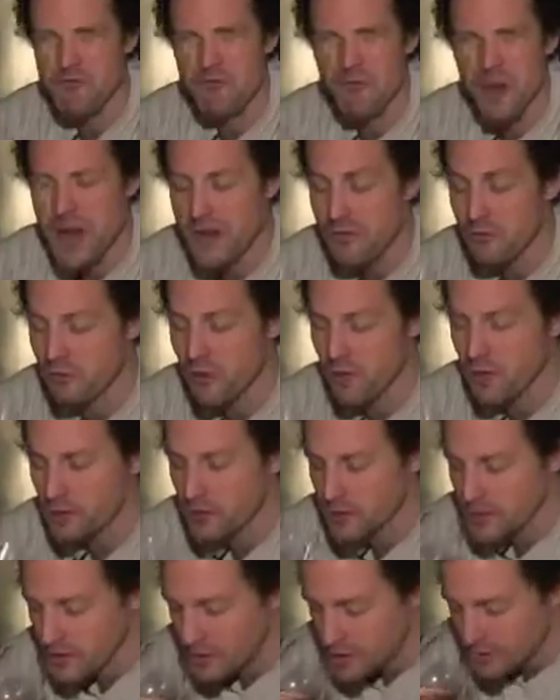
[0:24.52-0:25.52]
Red
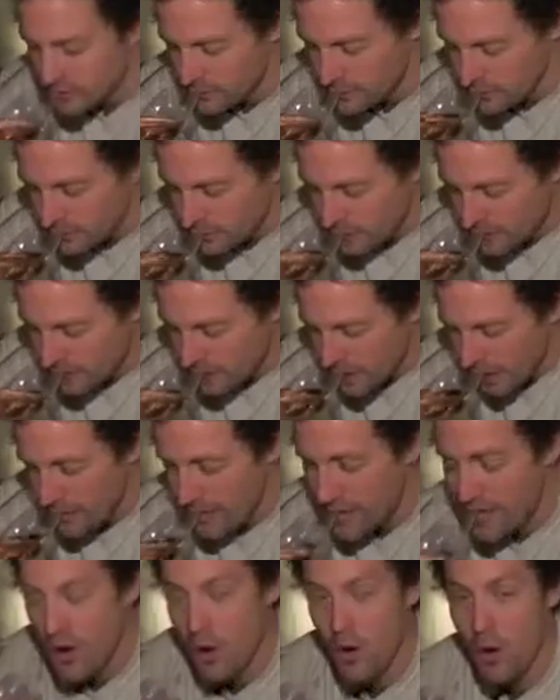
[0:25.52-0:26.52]
roses, and
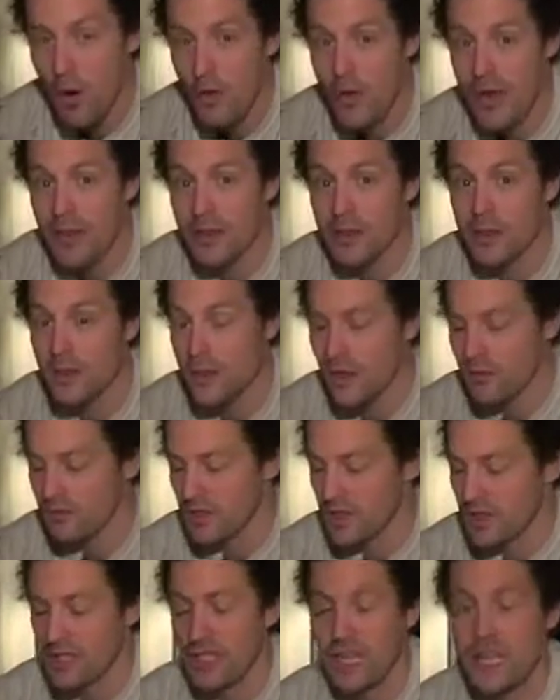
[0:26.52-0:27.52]
then all that
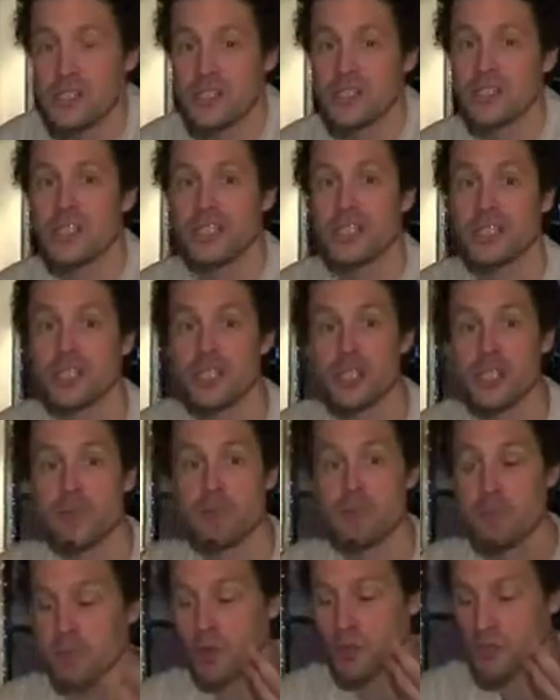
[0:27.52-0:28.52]
lovely yeastiness just
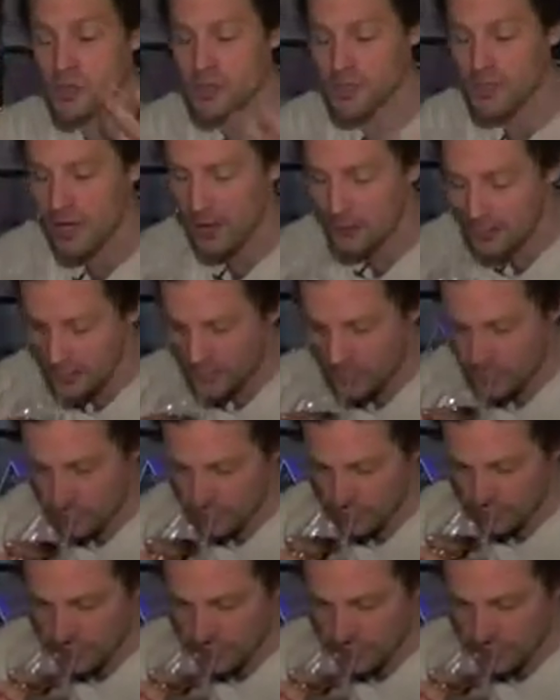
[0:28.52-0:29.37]
bursting up into your